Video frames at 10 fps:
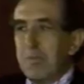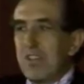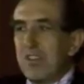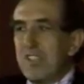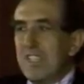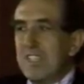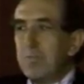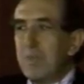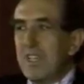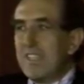because it is
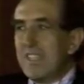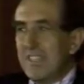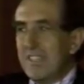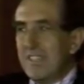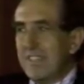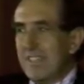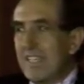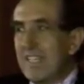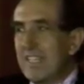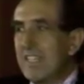built
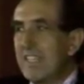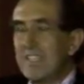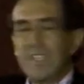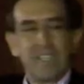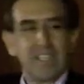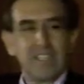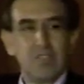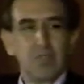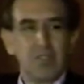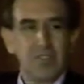in an area that has
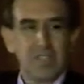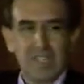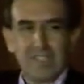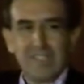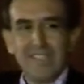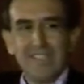no context.